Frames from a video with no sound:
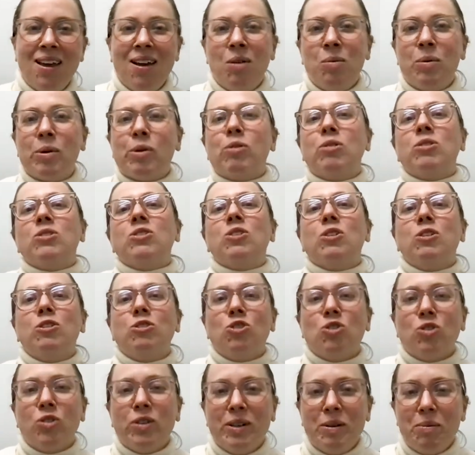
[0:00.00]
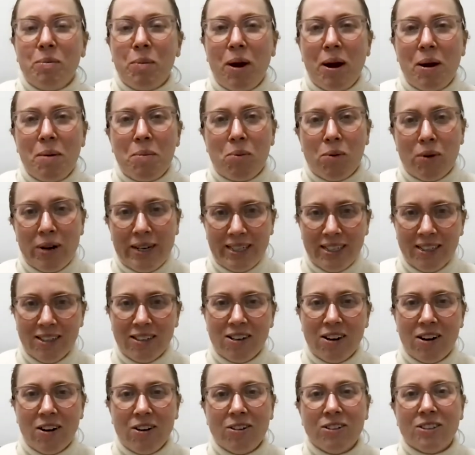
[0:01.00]
We're also joined by Brendan
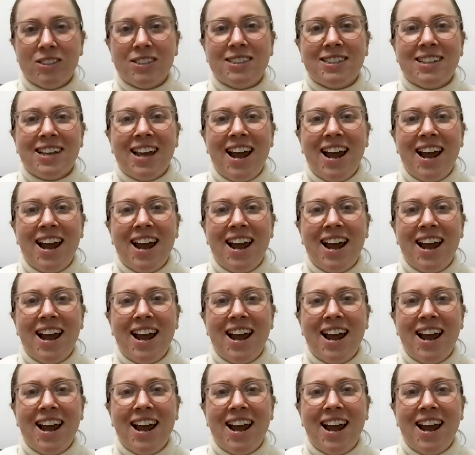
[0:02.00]
Coates,